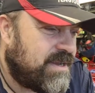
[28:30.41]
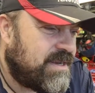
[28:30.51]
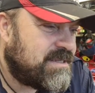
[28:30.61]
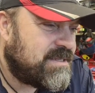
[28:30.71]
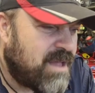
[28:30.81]
and
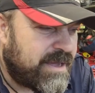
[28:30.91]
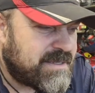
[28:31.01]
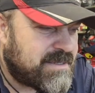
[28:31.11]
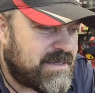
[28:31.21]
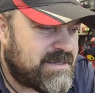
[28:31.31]
it's
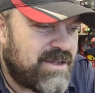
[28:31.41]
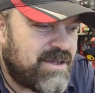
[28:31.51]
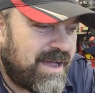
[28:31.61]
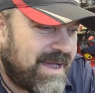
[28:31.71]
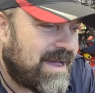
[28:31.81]
nice, and it's not
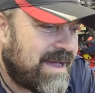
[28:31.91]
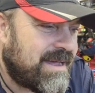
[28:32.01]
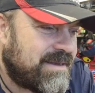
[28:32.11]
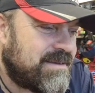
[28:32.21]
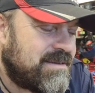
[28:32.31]

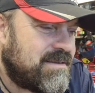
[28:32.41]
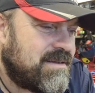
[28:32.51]
hard, and